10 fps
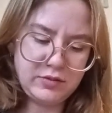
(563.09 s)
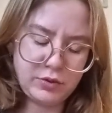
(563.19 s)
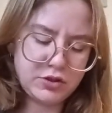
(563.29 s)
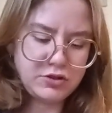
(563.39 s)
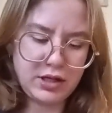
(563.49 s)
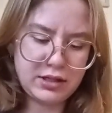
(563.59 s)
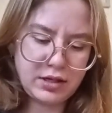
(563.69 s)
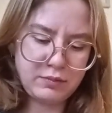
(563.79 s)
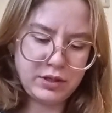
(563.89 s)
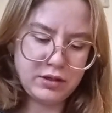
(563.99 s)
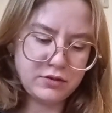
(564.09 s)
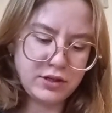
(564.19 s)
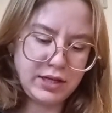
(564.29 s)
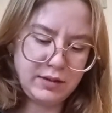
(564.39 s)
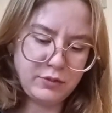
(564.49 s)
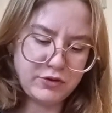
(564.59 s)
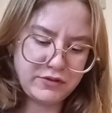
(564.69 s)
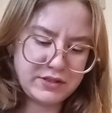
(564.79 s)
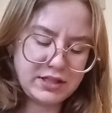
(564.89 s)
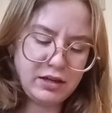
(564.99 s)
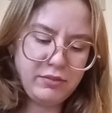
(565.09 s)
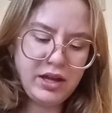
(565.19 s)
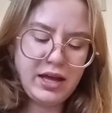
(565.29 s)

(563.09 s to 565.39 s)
which ended up being acrylic most of the time.